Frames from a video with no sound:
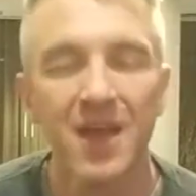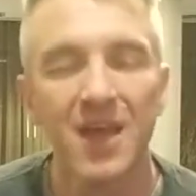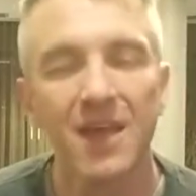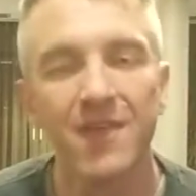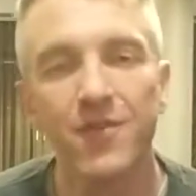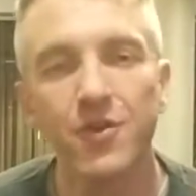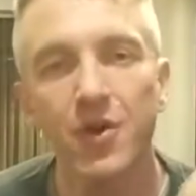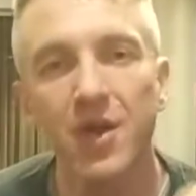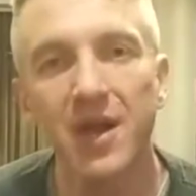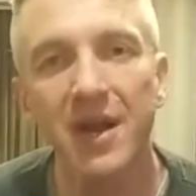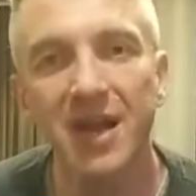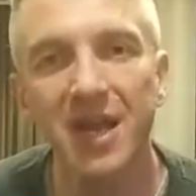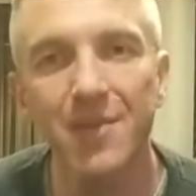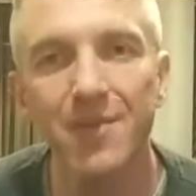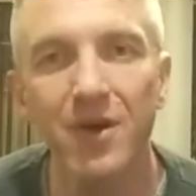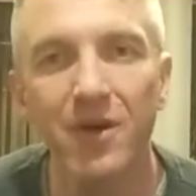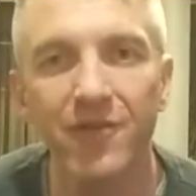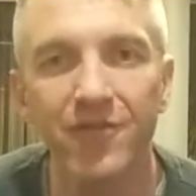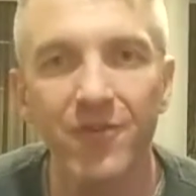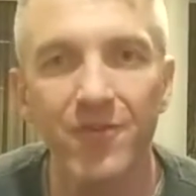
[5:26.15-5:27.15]
If you get an
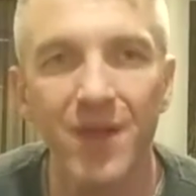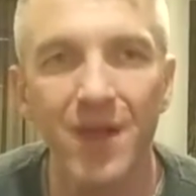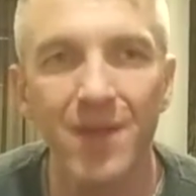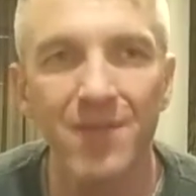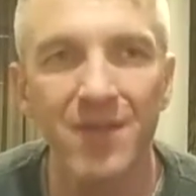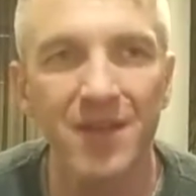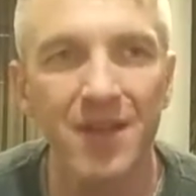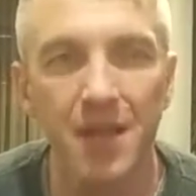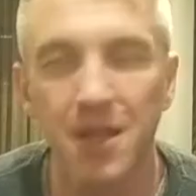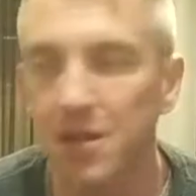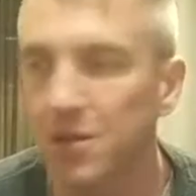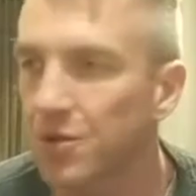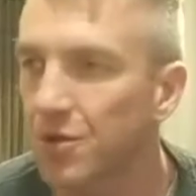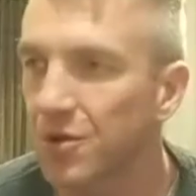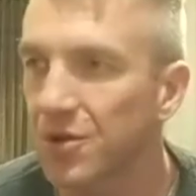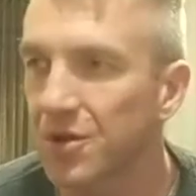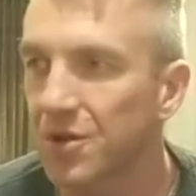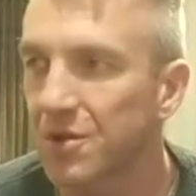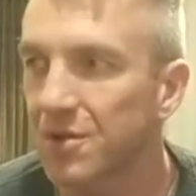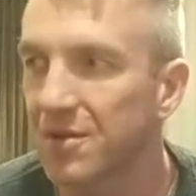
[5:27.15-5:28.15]
email from them that
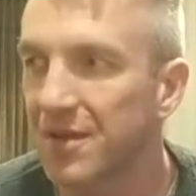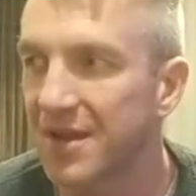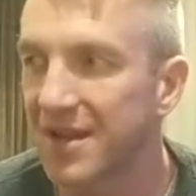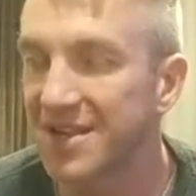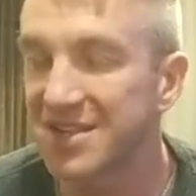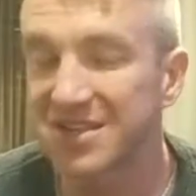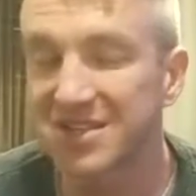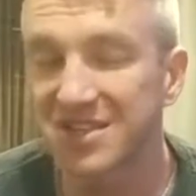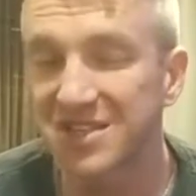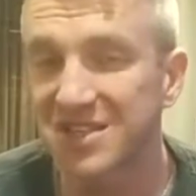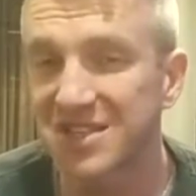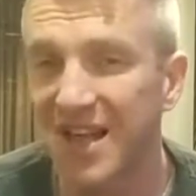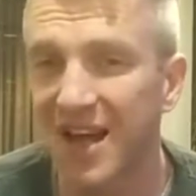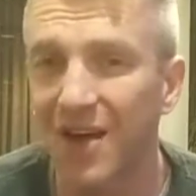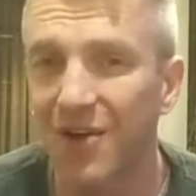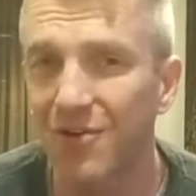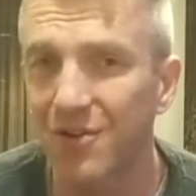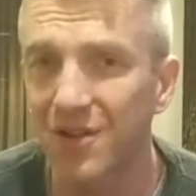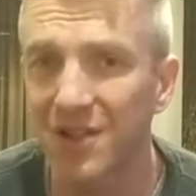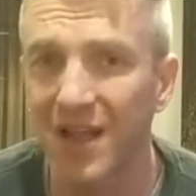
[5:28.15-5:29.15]
doesn't
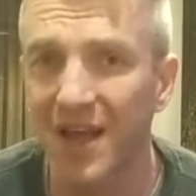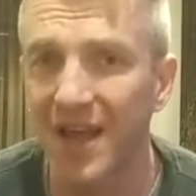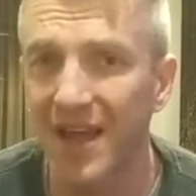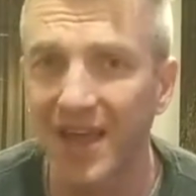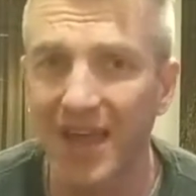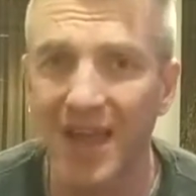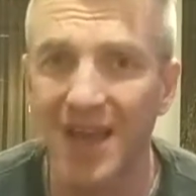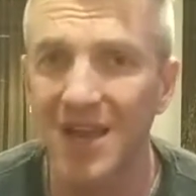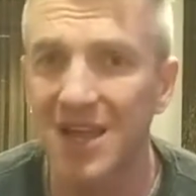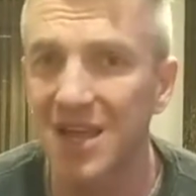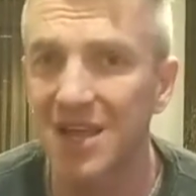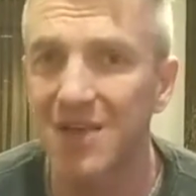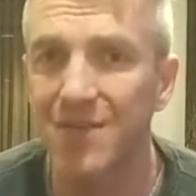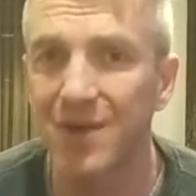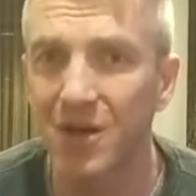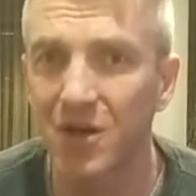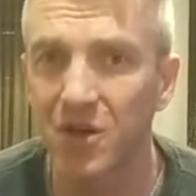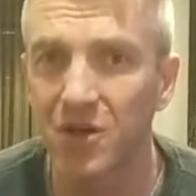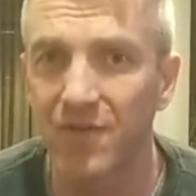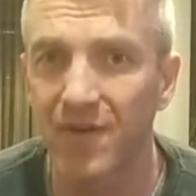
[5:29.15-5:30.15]
sound like any
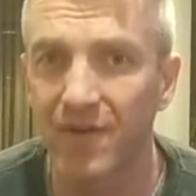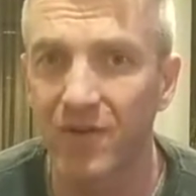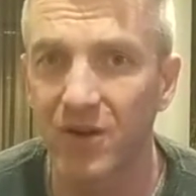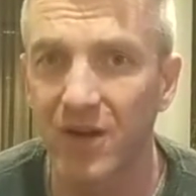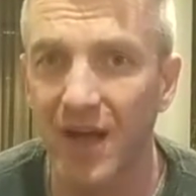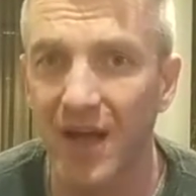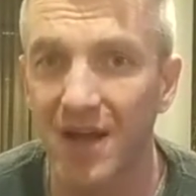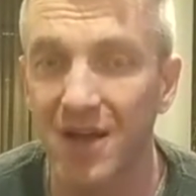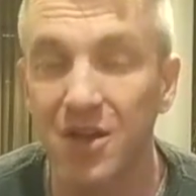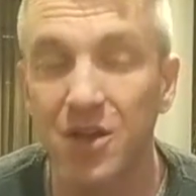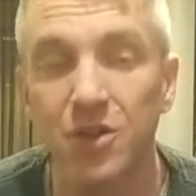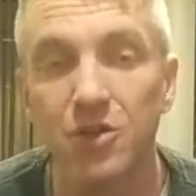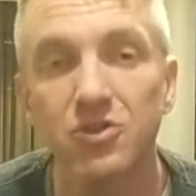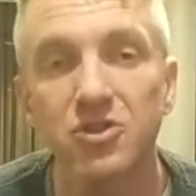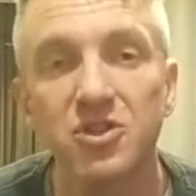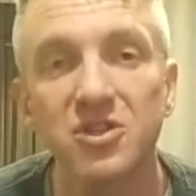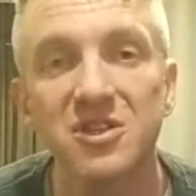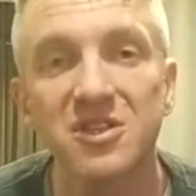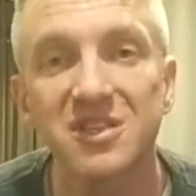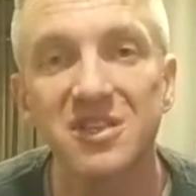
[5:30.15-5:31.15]
email you've ever gotten, you
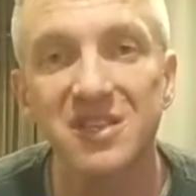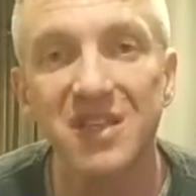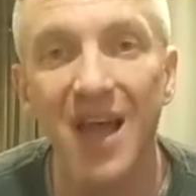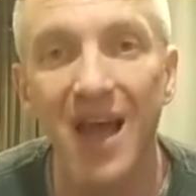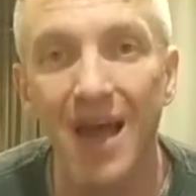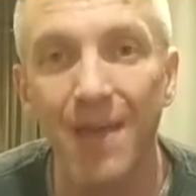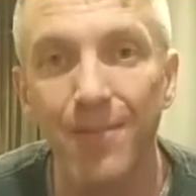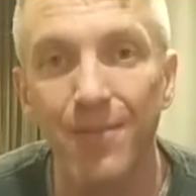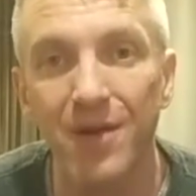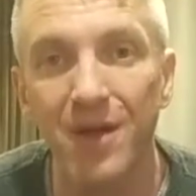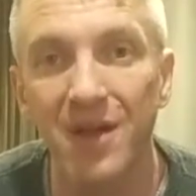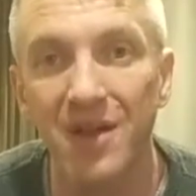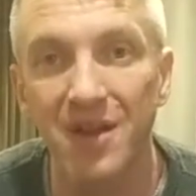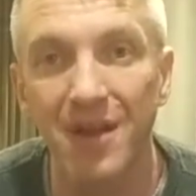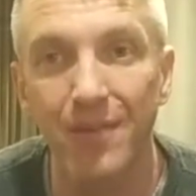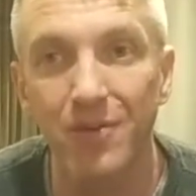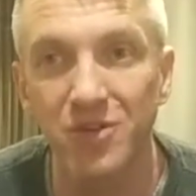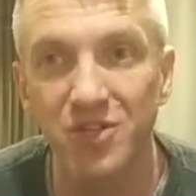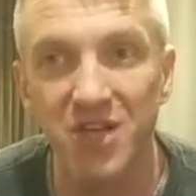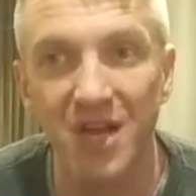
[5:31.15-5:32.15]
should stop and
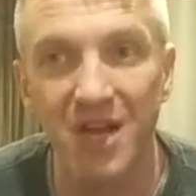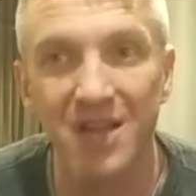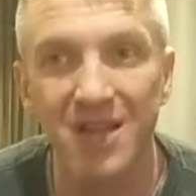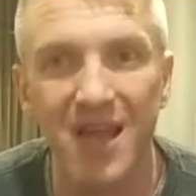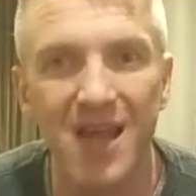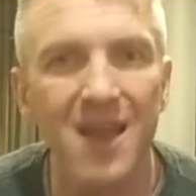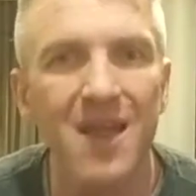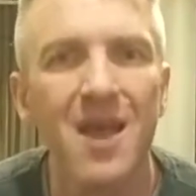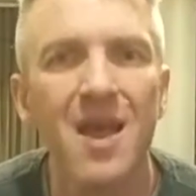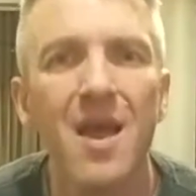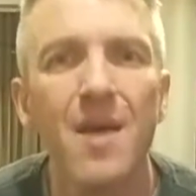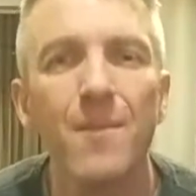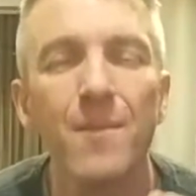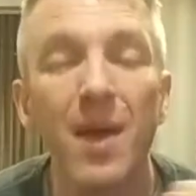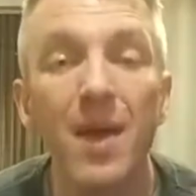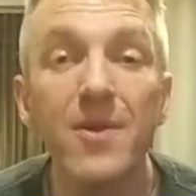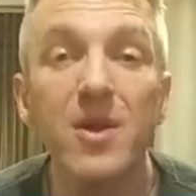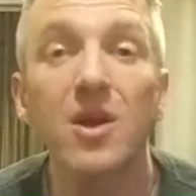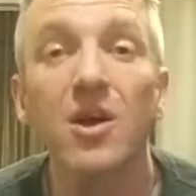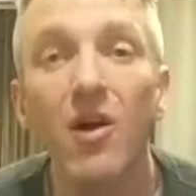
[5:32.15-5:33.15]
double check that.
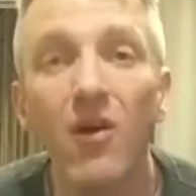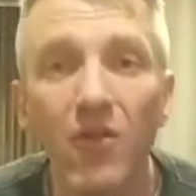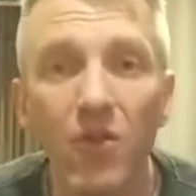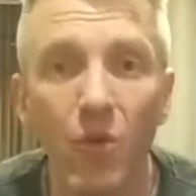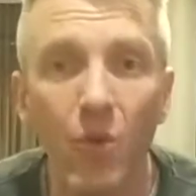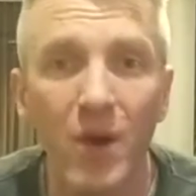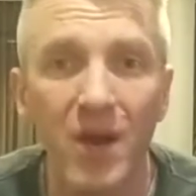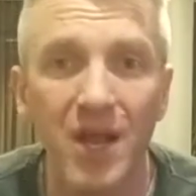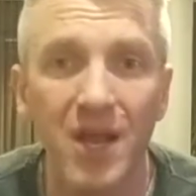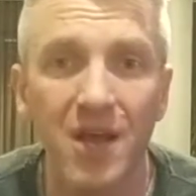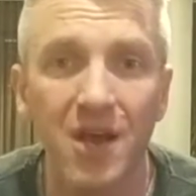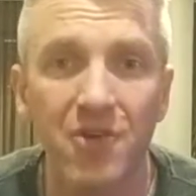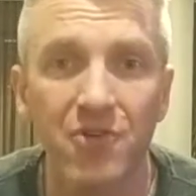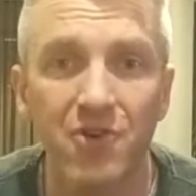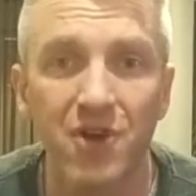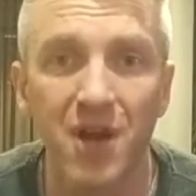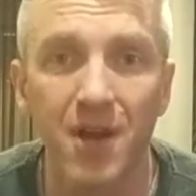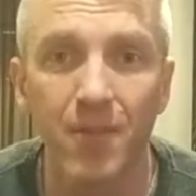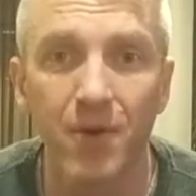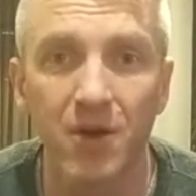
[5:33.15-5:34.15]
Maybe call the
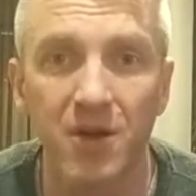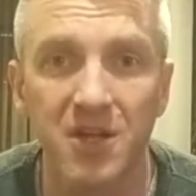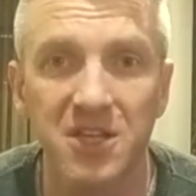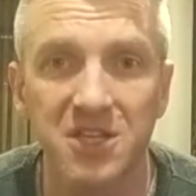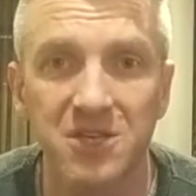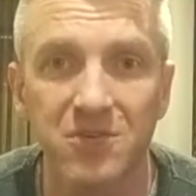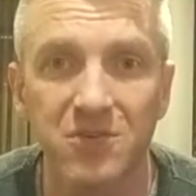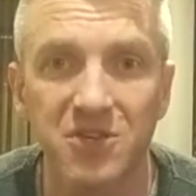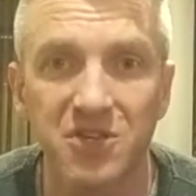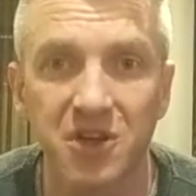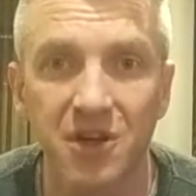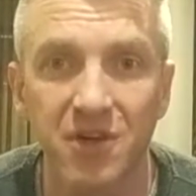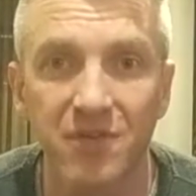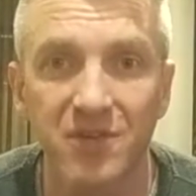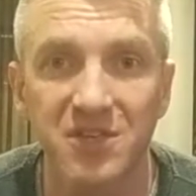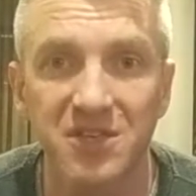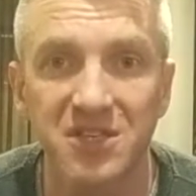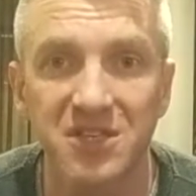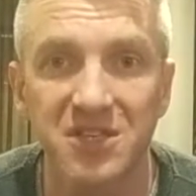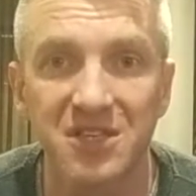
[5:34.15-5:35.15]
1-800 number customer
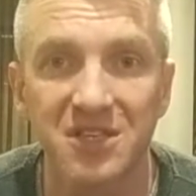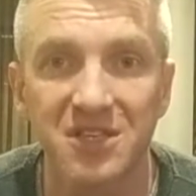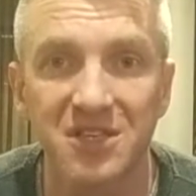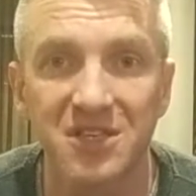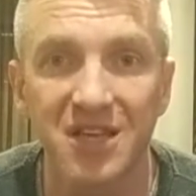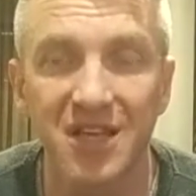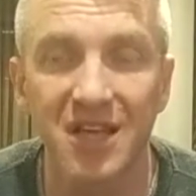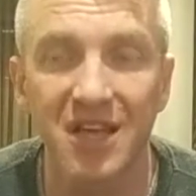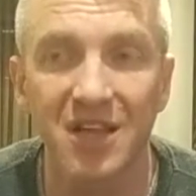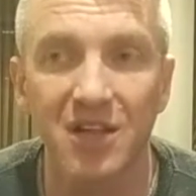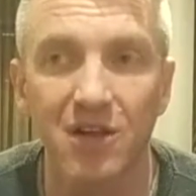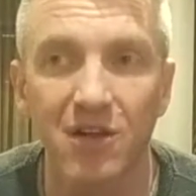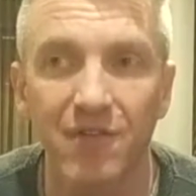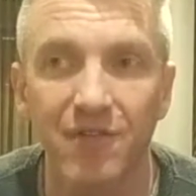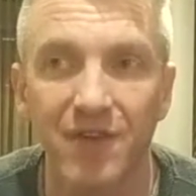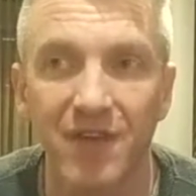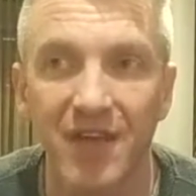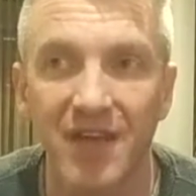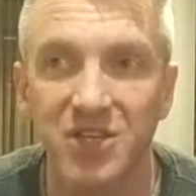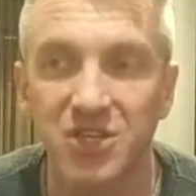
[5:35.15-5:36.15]
service to get
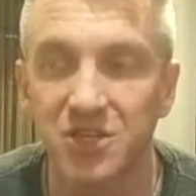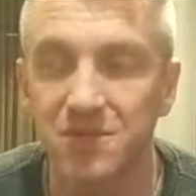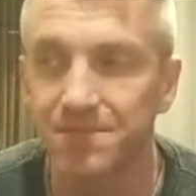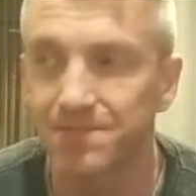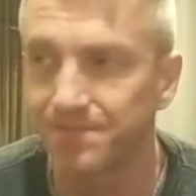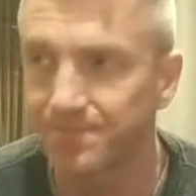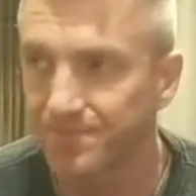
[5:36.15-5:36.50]
clarification.